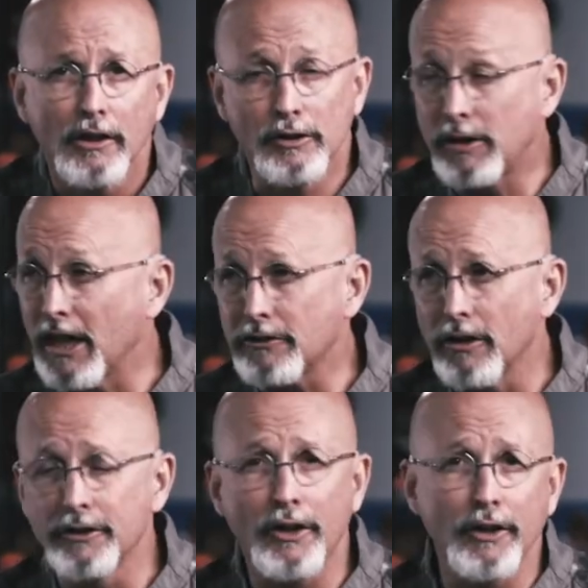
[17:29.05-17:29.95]
You can't
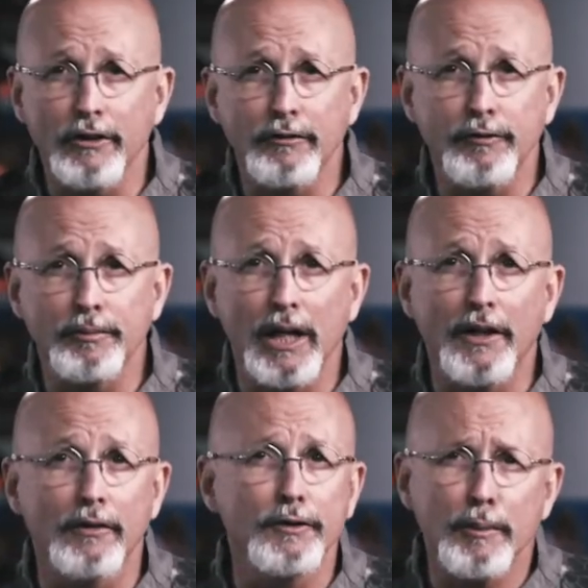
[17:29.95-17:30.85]
turn your hearing from
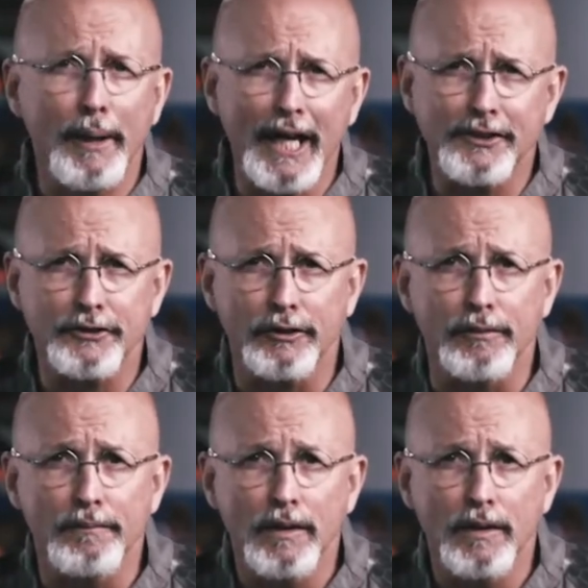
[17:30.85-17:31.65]
God over to your pastor.